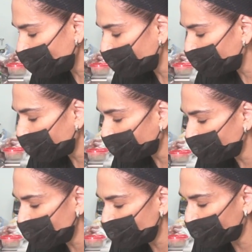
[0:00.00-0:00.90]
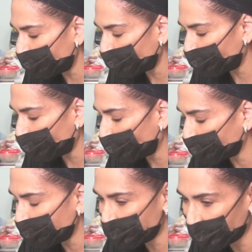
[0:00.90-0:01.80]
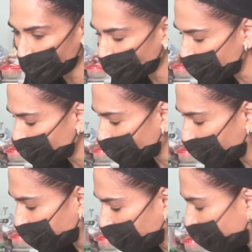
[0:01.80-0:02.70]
we're gonna use when the salmon is ready.